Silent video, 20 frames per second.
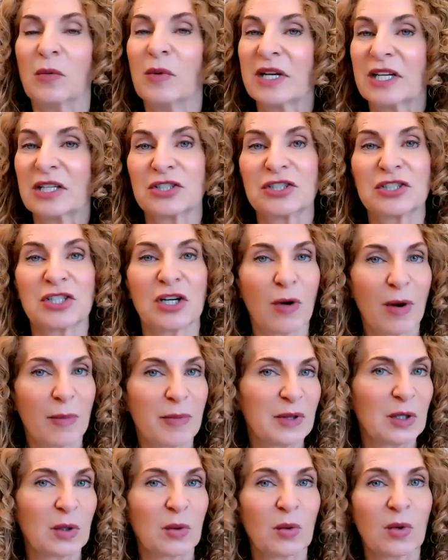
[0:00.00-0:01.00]
we can show
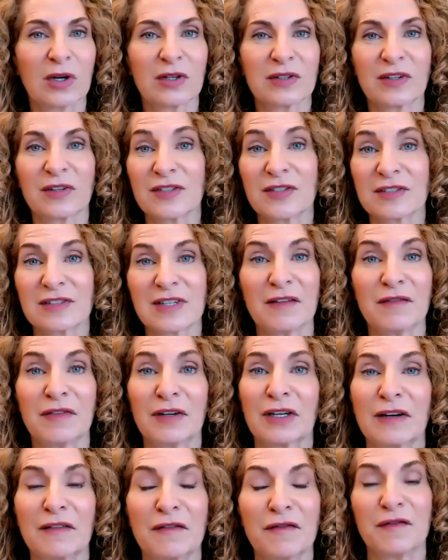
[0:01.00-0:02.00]
up in the world as just a
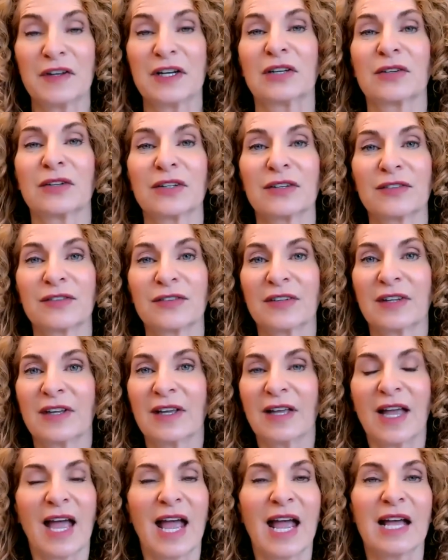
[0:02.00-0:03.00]
very fierce
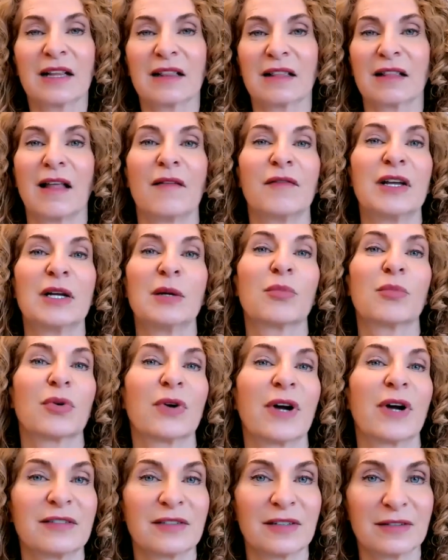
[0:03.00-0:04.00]
and loving
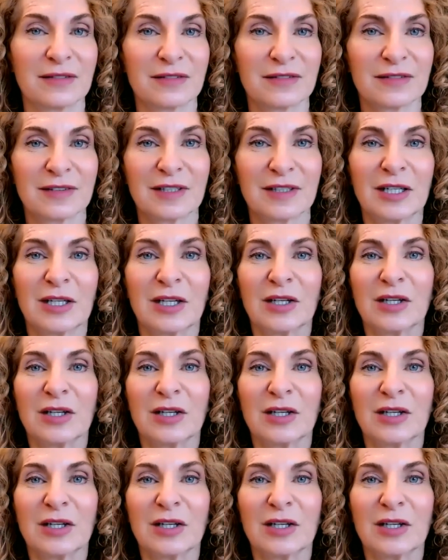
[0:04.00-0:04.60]
presence.